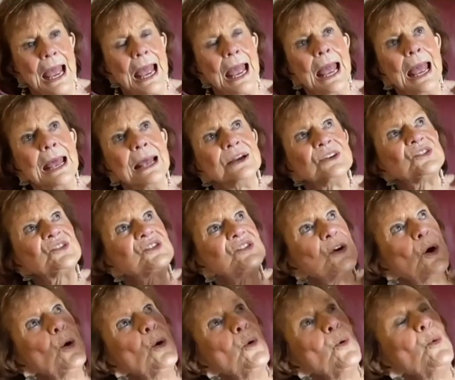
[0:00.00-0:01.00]
And
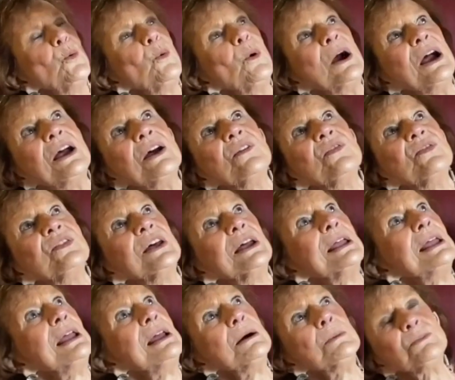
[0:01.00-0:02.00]
so the
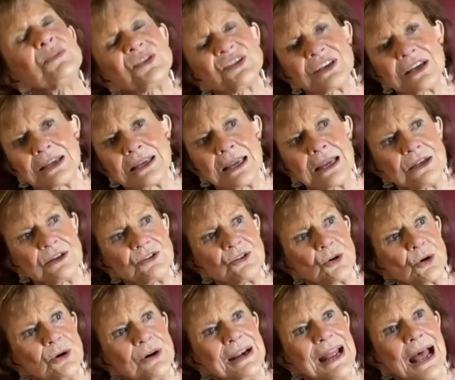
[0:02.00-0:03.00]
hymn singing
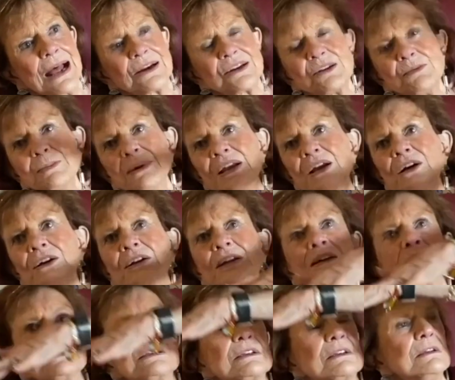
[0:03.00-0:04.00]
turned out to be a
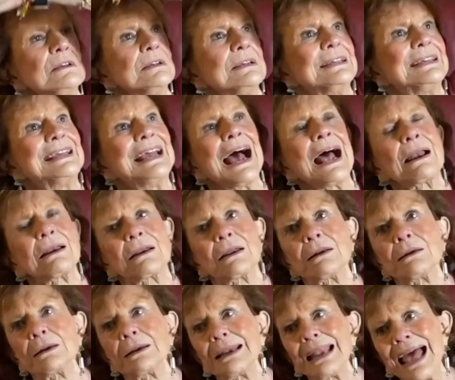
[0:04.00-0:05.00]

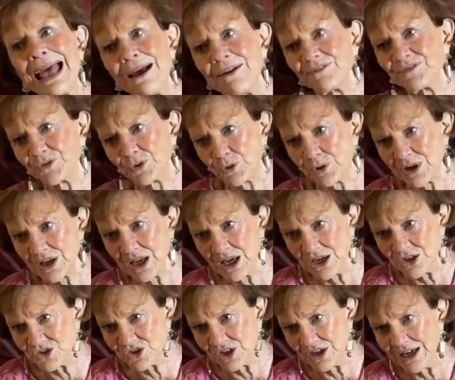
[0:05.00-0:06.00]
gala laughter
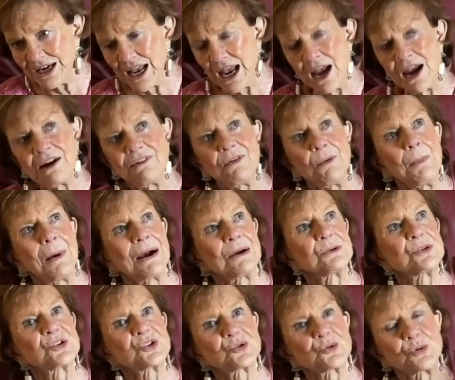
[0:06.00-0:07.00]
occasion. Everybody
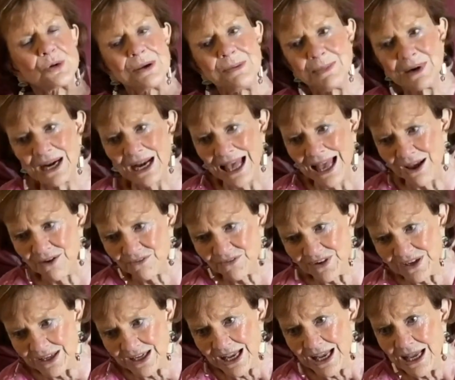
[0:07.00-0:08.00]
was screaming
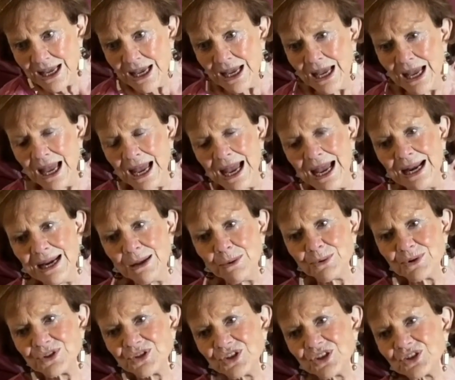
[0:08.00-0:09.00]
laughing. And it
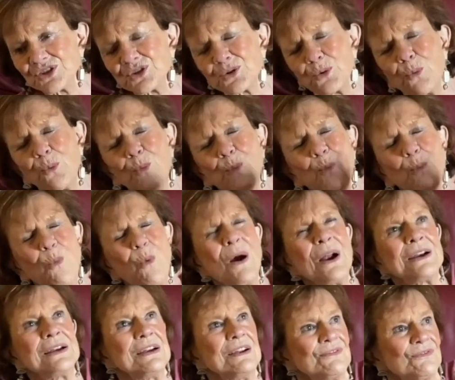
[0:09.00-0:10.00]
was just a
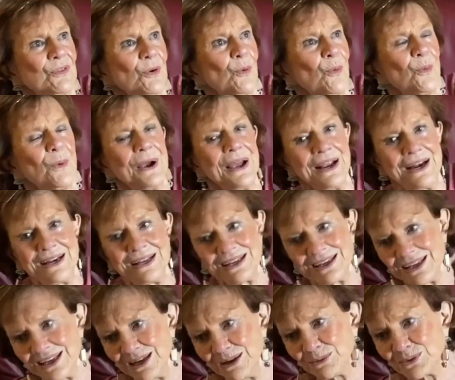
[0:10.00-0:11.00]
wonderful wedding.
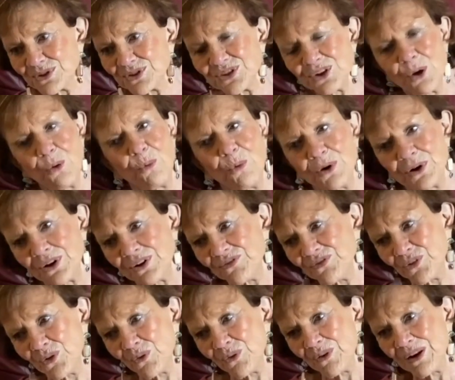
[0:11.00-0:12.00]
It was so
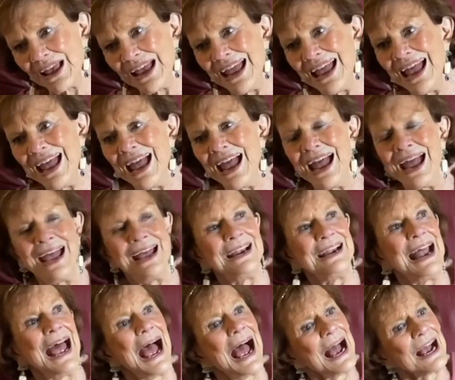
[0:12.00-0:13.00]
wonderful. And
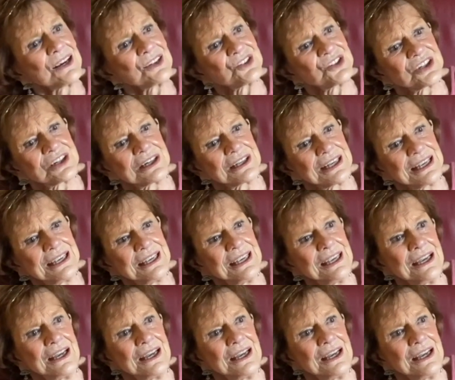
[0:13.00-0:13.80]
actually,